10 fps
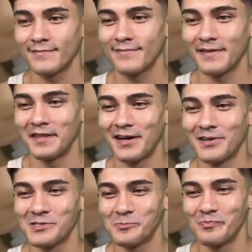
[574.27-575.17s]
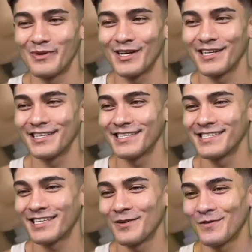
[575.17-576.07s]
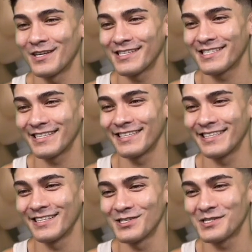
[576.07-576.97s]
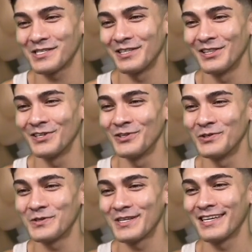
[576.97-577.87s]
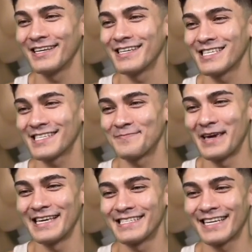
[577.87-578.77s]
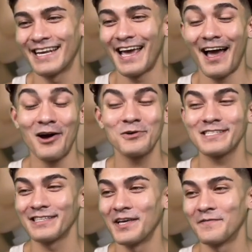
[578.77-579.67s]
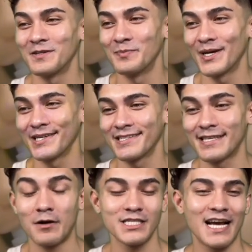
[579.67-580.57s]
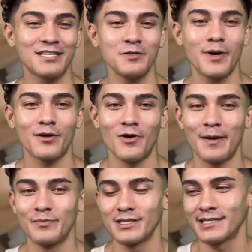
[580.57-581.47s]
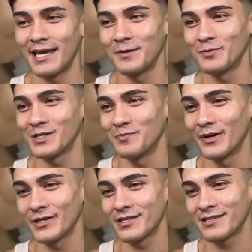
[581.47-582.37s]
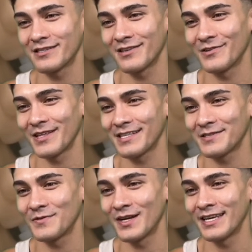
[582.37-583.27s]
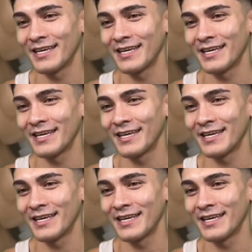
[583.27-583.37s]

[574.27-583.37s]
There's Buzz giving us the little salute. Space Cadet. I always loved Buzz. That was actually my grandpa's name was Buzz, so that's funny.